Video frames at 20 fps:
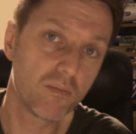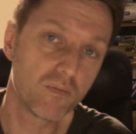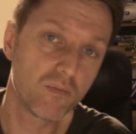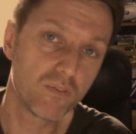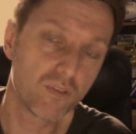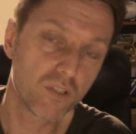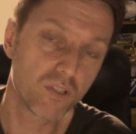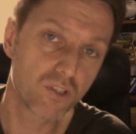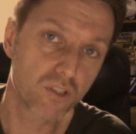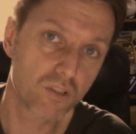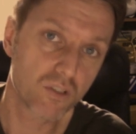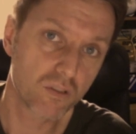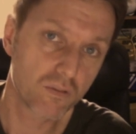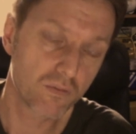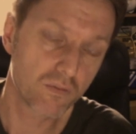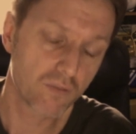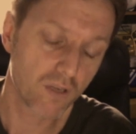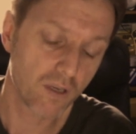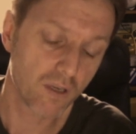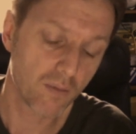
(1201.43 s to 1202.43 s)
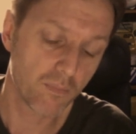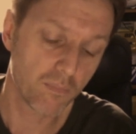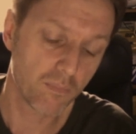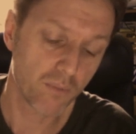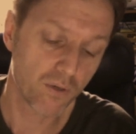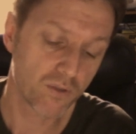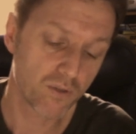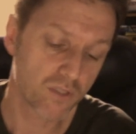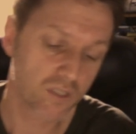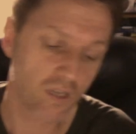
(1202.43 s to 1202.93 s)
version of
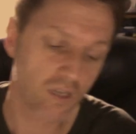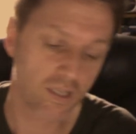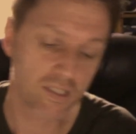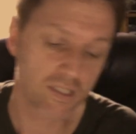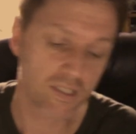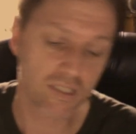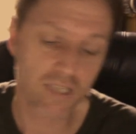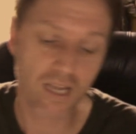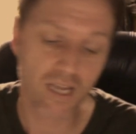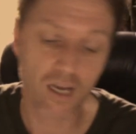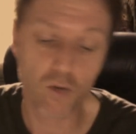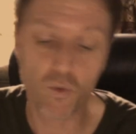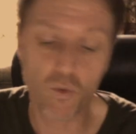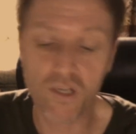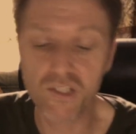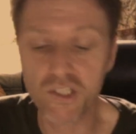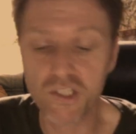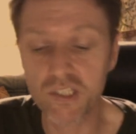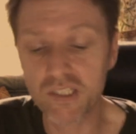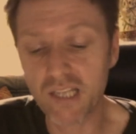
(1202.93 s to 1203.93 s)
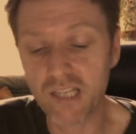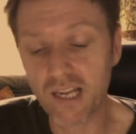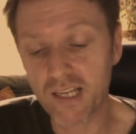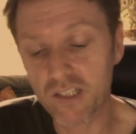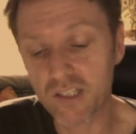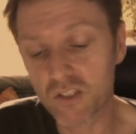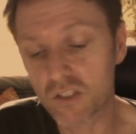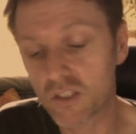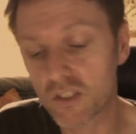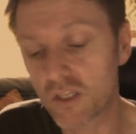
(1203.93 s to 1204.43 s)
Both Sides Now, where she sang it
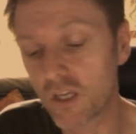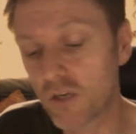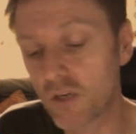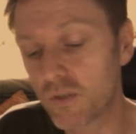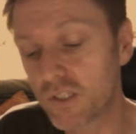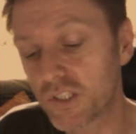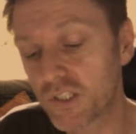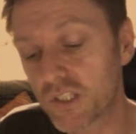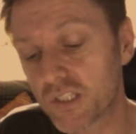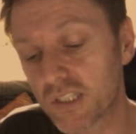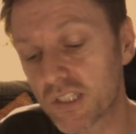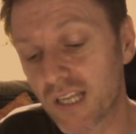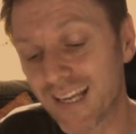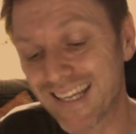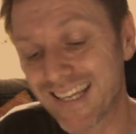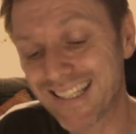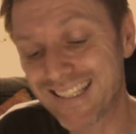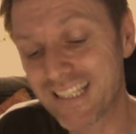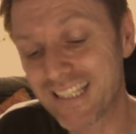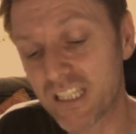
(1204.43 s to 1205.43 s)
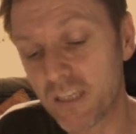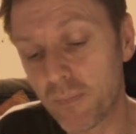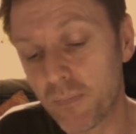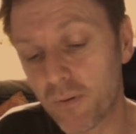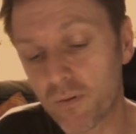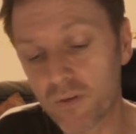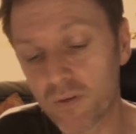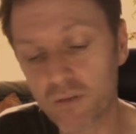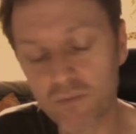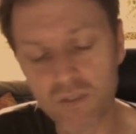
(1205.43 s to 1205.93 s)
slower, she sang it
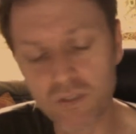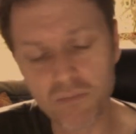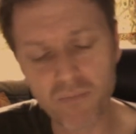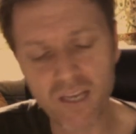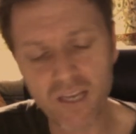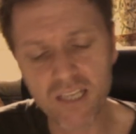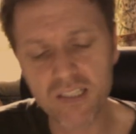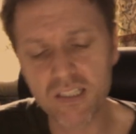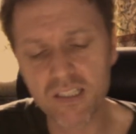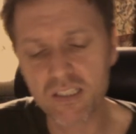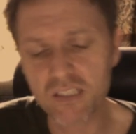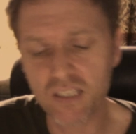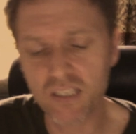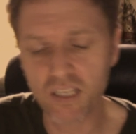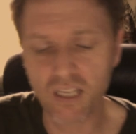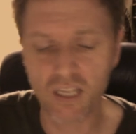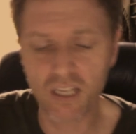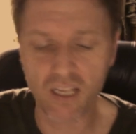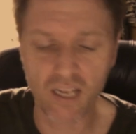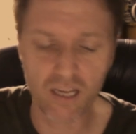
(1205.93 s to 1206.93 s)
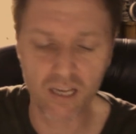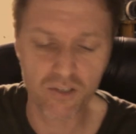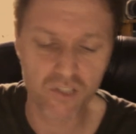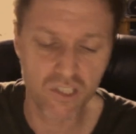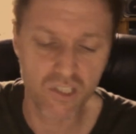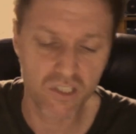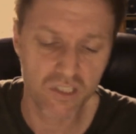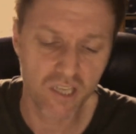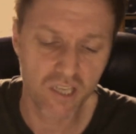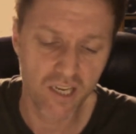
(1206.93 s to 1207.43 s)
deeper, and it was amazing to hear how
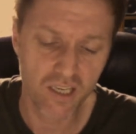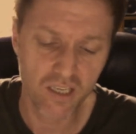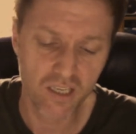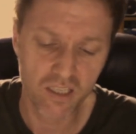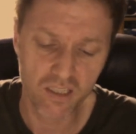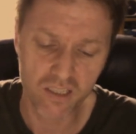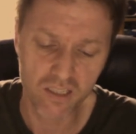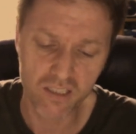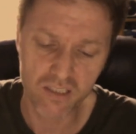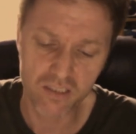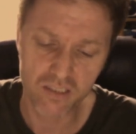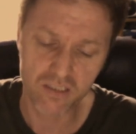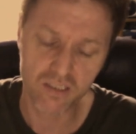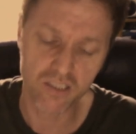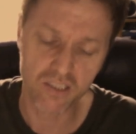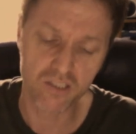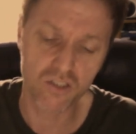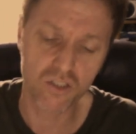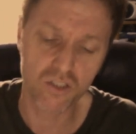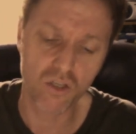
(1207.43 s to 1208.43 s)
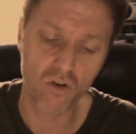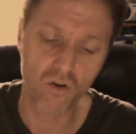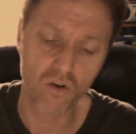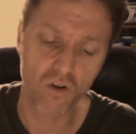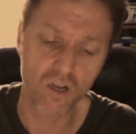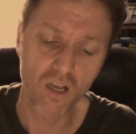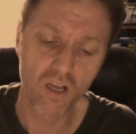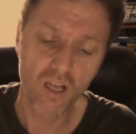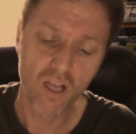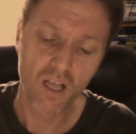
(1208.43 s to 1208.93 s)
she'd taken this song
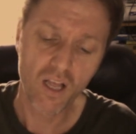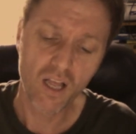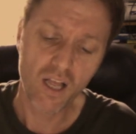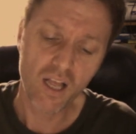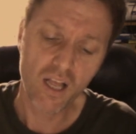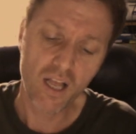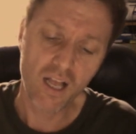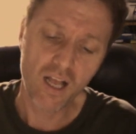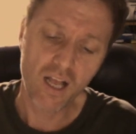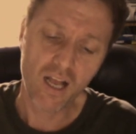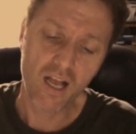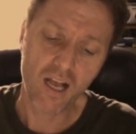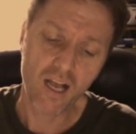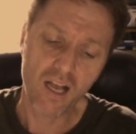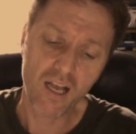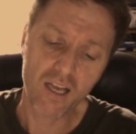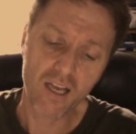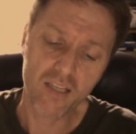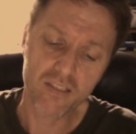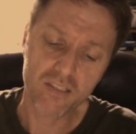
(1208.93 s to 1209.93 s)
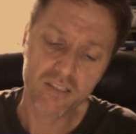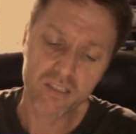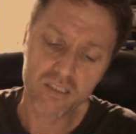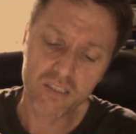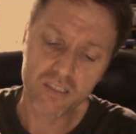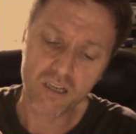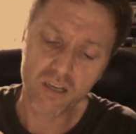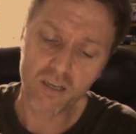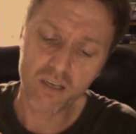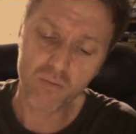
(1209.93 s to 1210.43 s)
and
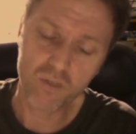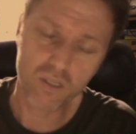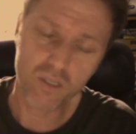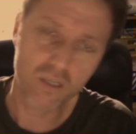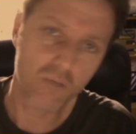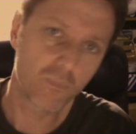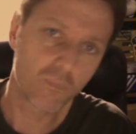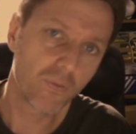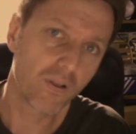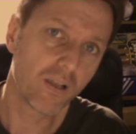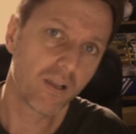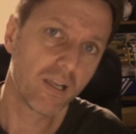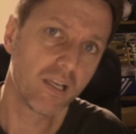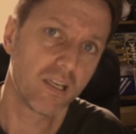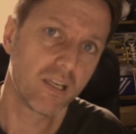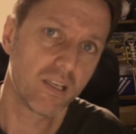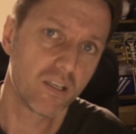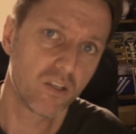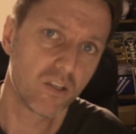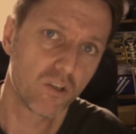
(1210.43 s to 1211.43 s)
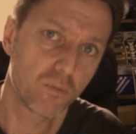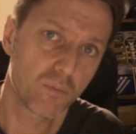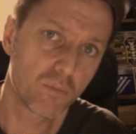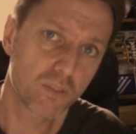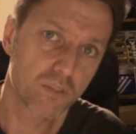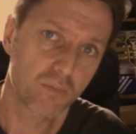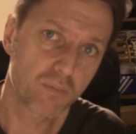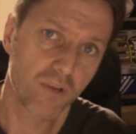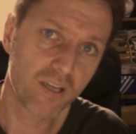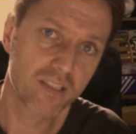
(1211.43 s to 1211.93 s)
sung it with a completely new
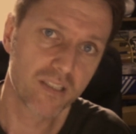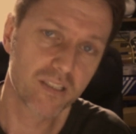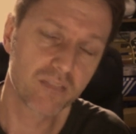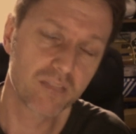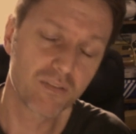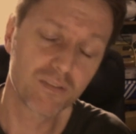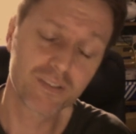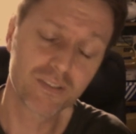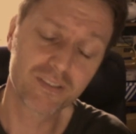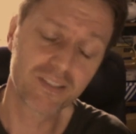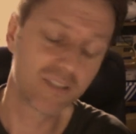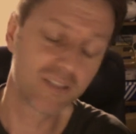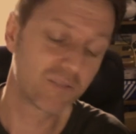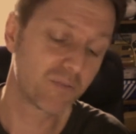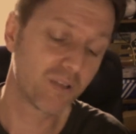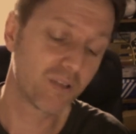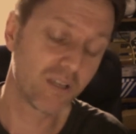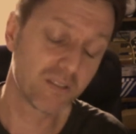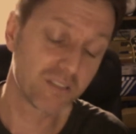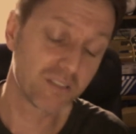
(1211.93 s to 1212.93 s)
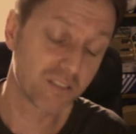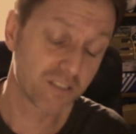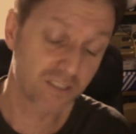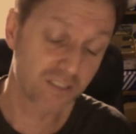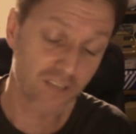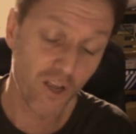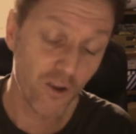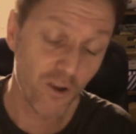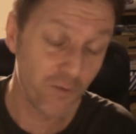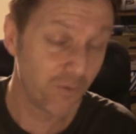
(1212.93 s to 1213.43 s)
perspective. It's just
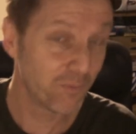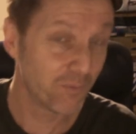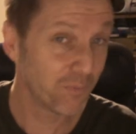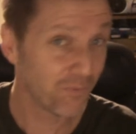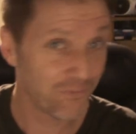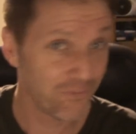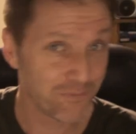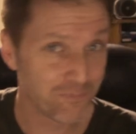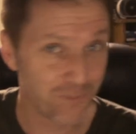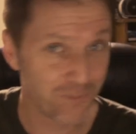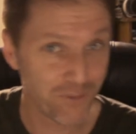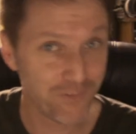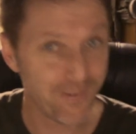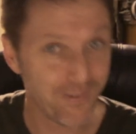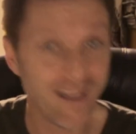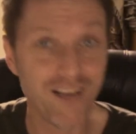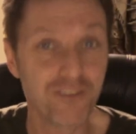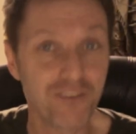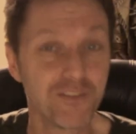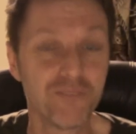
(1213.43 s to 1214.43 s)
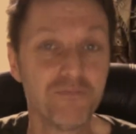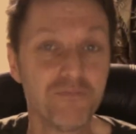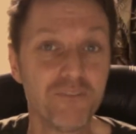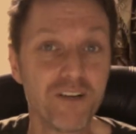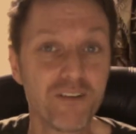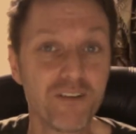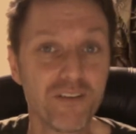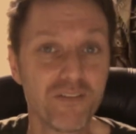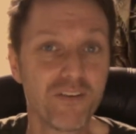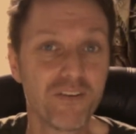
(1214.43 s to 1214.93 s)
so profound and
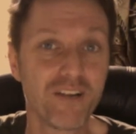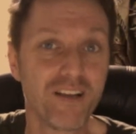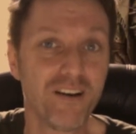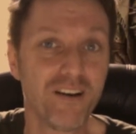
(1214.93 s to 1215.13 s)
very, very